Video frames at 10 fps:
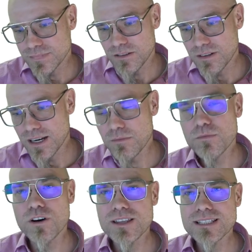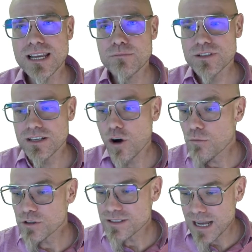now a little more than 10%,
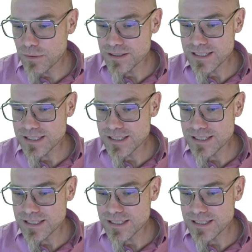almost double.